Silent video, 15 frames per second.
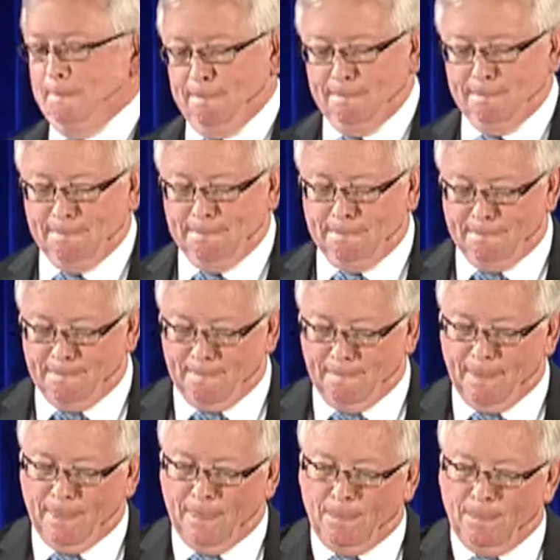
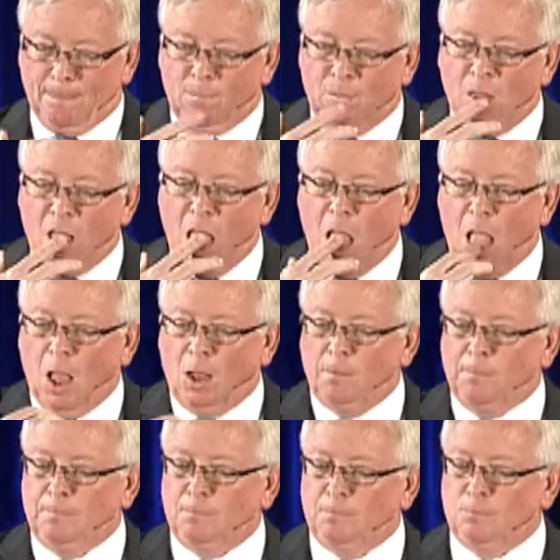
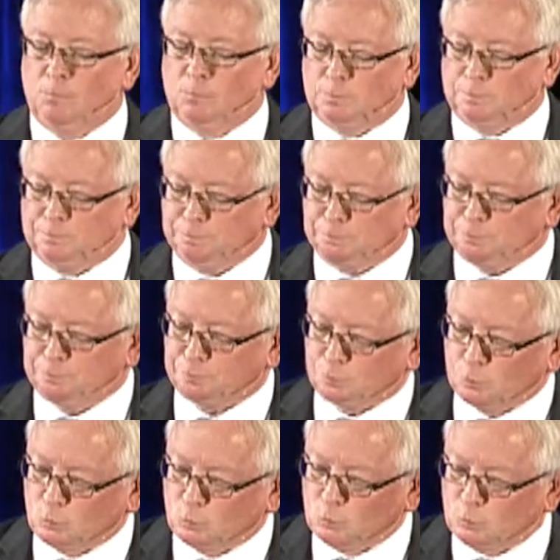
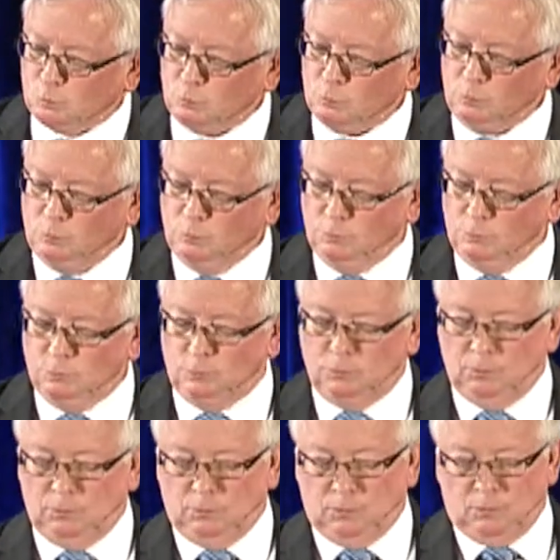
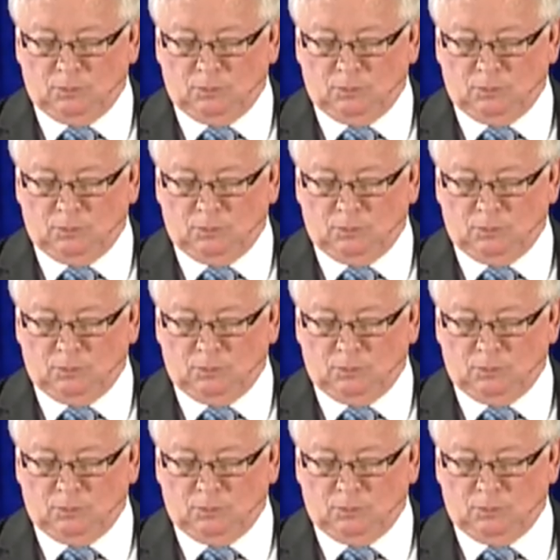Nothing is said.